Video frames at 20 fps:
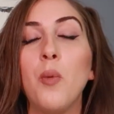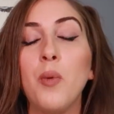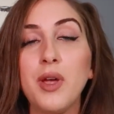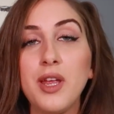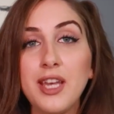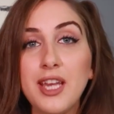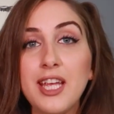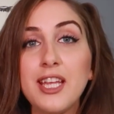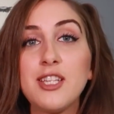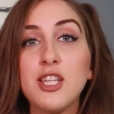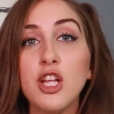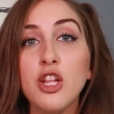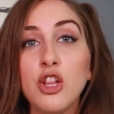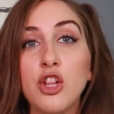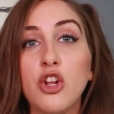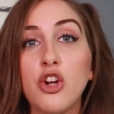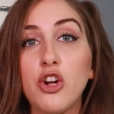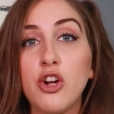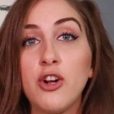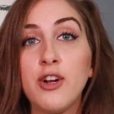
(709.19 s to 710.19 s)
We need to
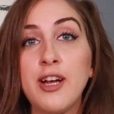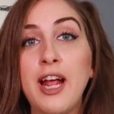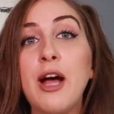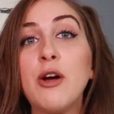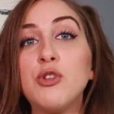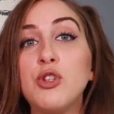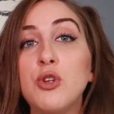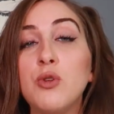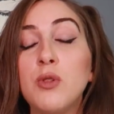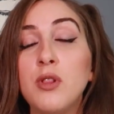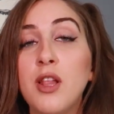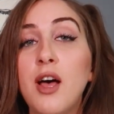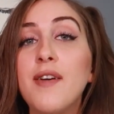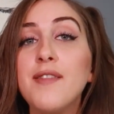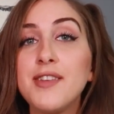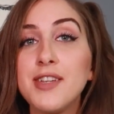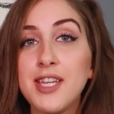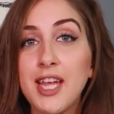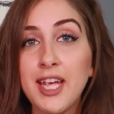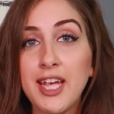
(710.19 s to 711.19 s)
learn how to
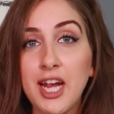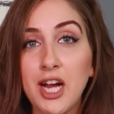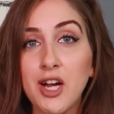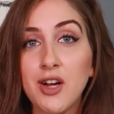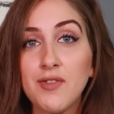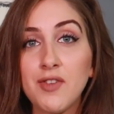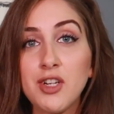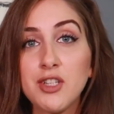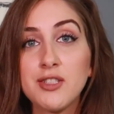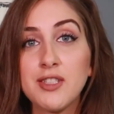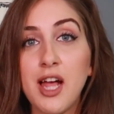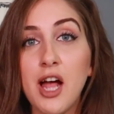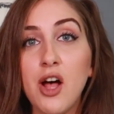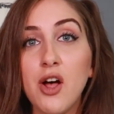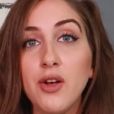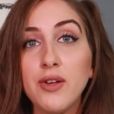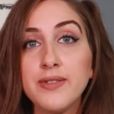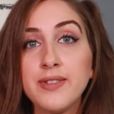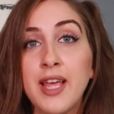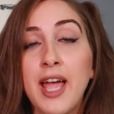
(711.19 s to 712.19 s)
love and take care of
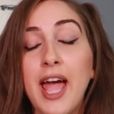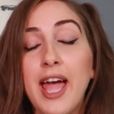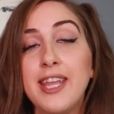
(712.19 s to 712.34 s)
ourselves